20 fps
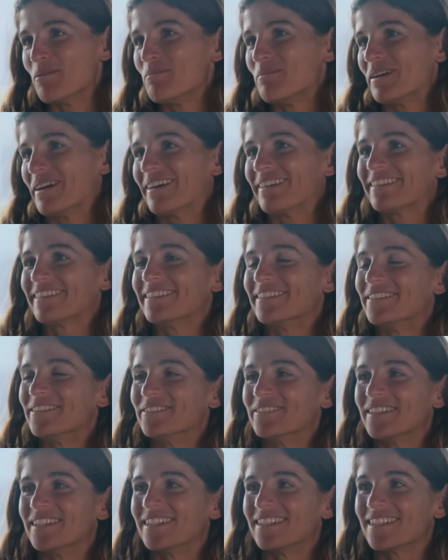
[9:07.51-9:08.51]
path, you
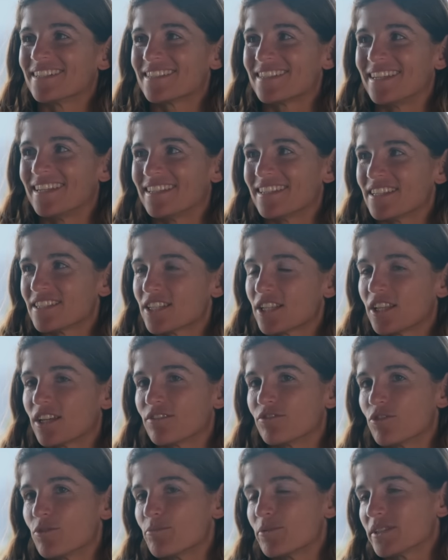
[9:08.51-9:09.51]
know, and I think there's a lot
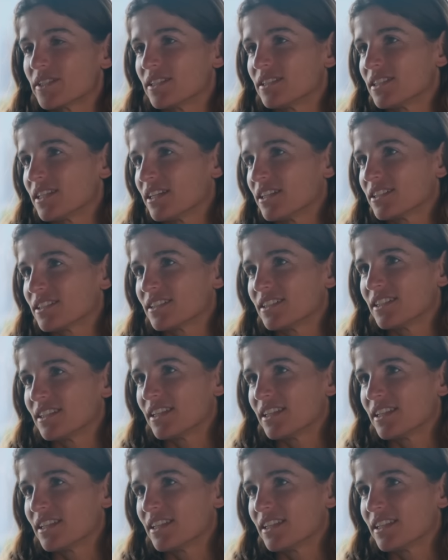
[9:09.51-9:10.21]
of representation in